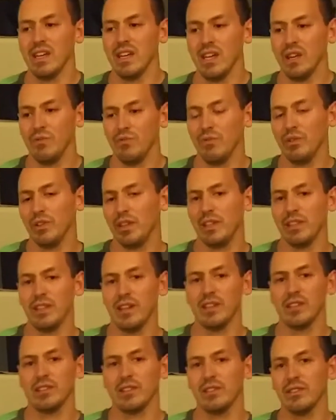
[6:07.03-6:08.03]
It really
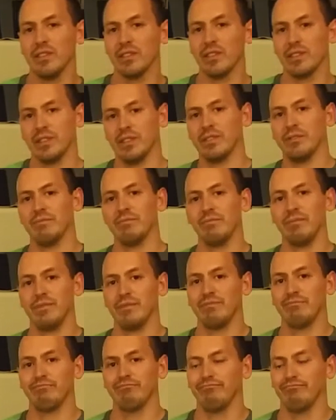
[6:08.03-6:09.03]
does look
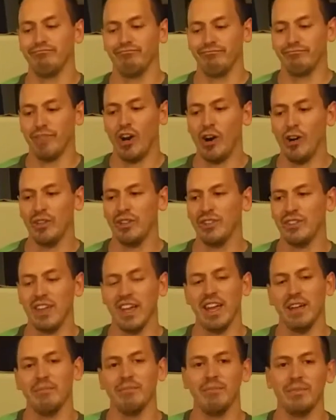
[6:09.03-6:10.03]
all the
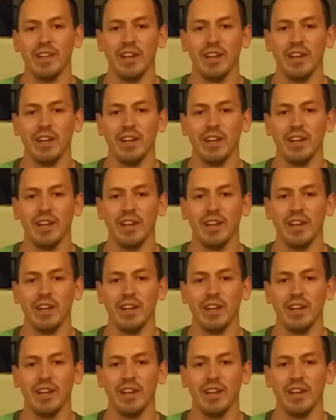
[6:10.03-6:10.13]
same.